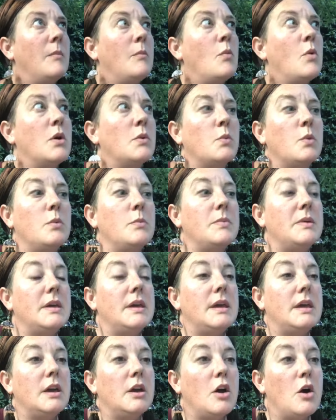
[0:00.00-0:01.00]
One will
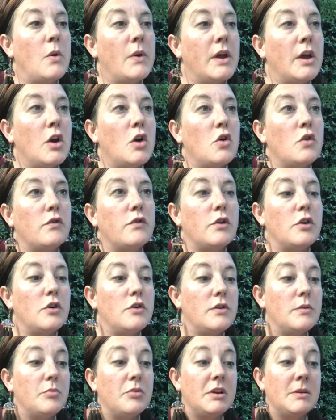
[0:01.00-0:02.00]
be going over
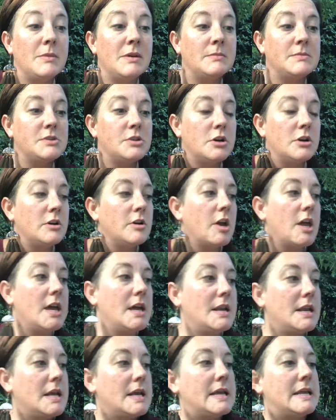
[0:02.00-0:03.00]
the premium starter
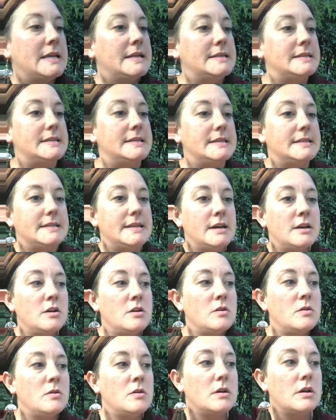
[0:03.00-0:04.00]
kit in
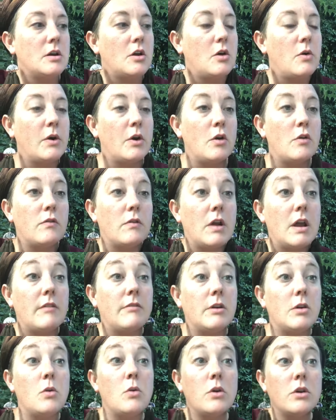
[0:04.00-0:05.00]
detail, going over
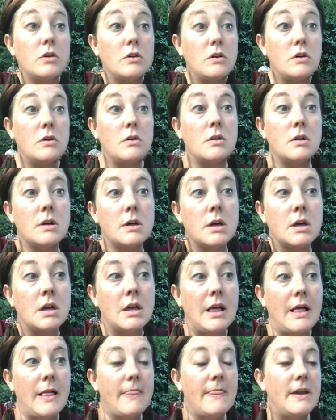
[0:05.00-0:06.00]
every oil
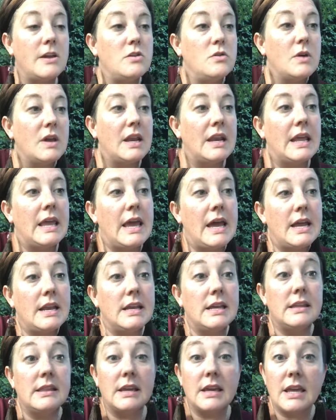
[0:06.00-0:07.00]
that you can get
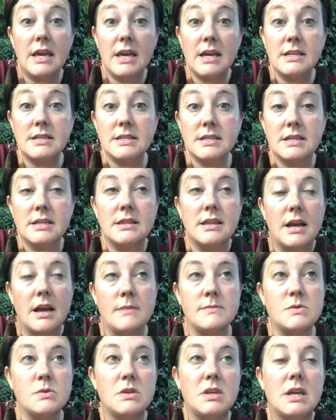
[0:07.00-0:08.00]
in the kit, that
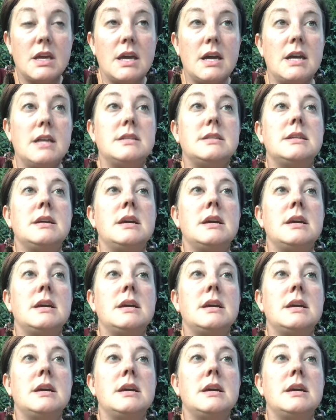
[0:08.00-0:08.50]
comes with the kit,